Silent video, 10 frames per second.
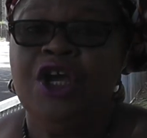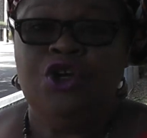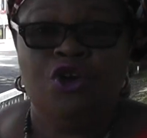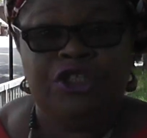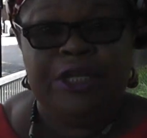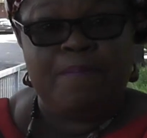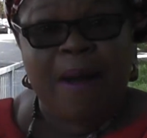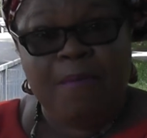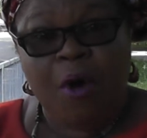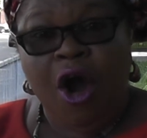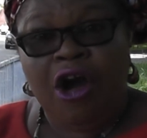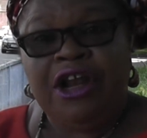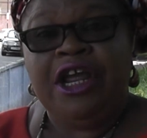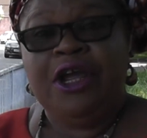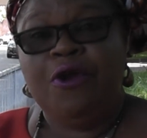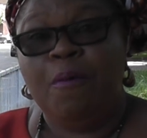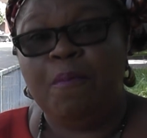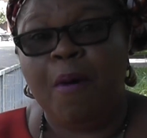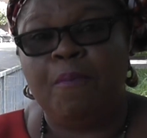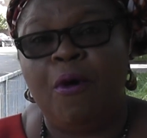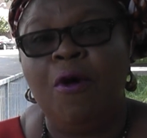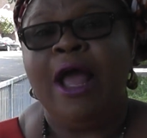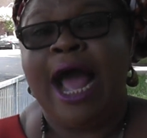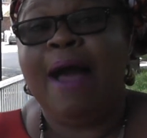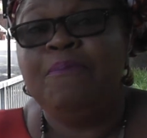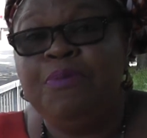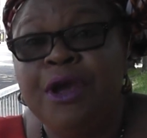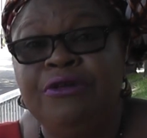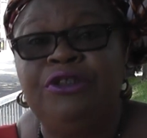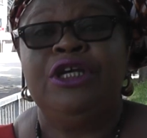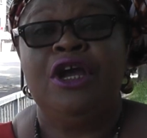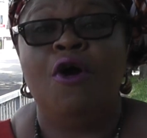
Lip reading: use the palm oil in Opopo and build